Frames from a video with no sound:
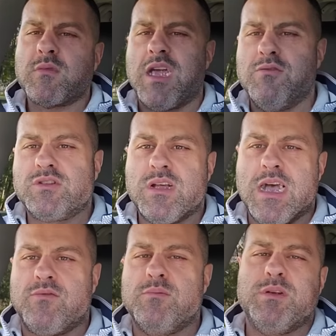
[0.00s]
I always
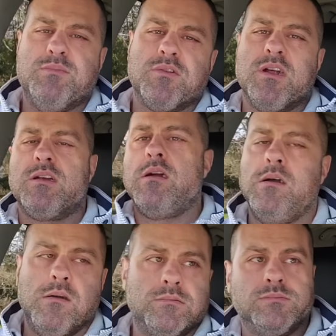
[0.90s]
laugh when people are like,
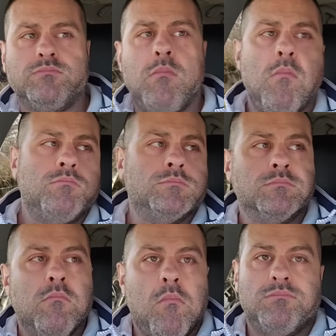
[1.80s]

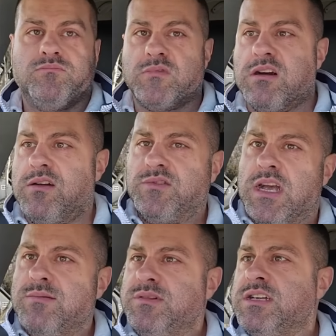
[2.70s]
oh, I don't have
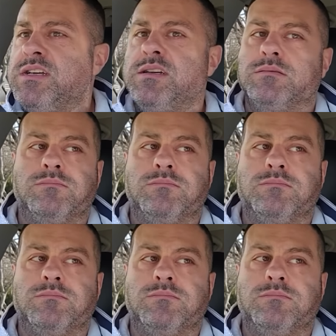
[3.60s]
time to eat.